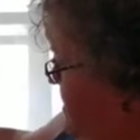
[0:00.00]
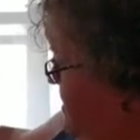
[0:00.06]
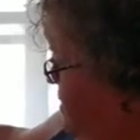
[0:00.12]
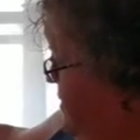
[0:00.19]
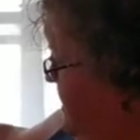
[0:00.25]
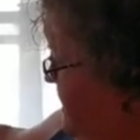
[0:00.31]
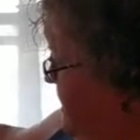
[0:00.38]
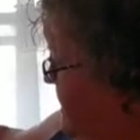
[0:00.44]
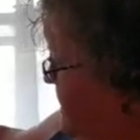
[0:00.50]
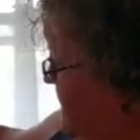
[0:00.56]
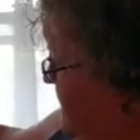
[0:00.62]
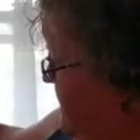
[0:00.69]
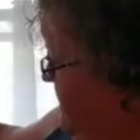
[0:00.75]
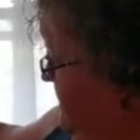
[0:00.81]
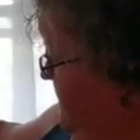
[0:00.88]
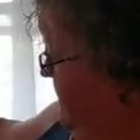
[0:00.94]
you can
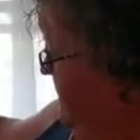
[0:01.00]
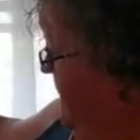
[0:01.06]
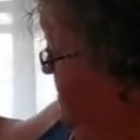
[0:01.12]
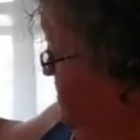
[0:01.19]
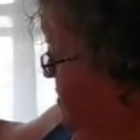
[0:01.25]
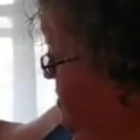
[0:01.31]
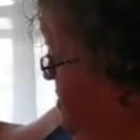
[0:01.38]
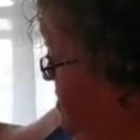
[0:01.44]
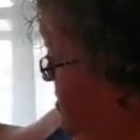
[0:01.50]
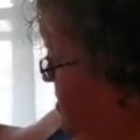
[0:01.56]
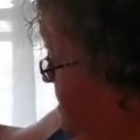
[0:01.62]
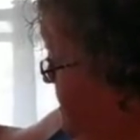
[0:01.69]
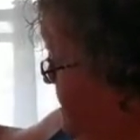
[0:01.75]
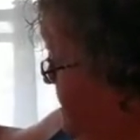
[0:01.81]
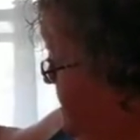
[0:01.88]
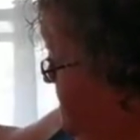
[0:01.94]
see that the tamper
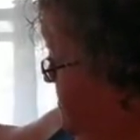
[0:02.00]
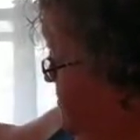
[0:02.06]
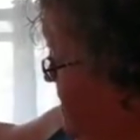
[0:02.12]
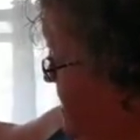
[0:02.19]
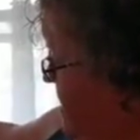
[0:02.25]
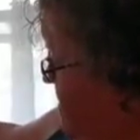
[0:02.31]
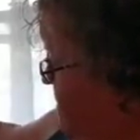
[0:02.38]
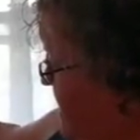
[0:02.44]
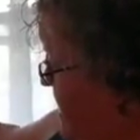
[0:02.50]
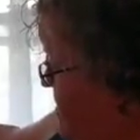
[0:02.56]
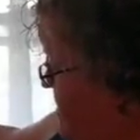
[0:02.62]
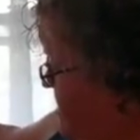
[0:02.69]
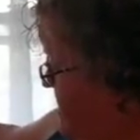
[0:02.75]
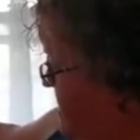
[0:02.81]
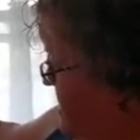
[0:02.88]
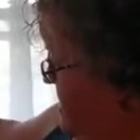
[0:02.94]
is right
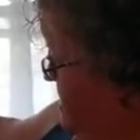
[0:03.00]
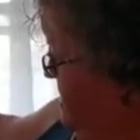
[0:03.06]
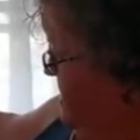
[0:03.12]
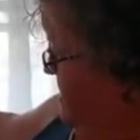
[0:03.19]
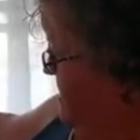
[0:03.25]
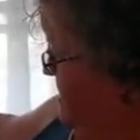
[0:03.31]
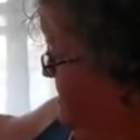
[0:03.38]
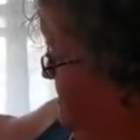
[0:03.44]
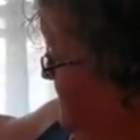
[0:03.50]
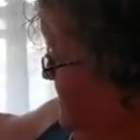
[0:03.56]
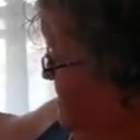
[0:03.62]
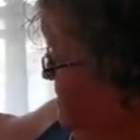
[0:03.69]
about, that's